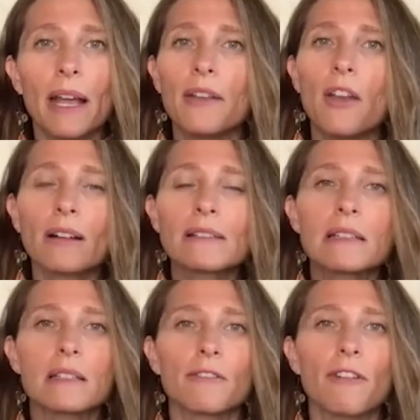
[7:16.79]
and not to
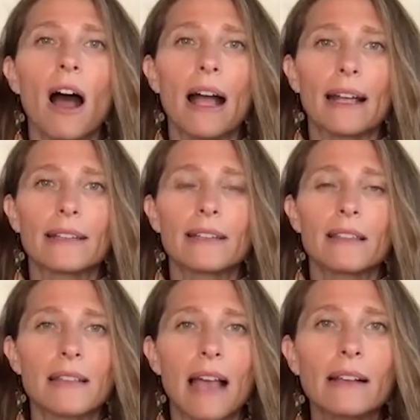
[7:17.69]
divide
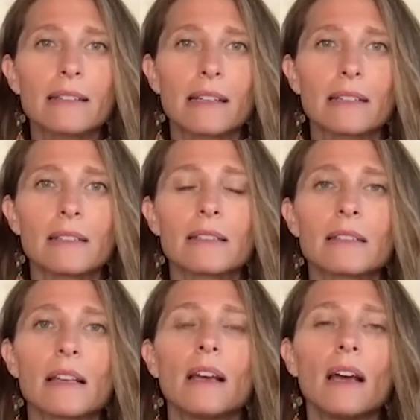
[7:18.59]
the sexes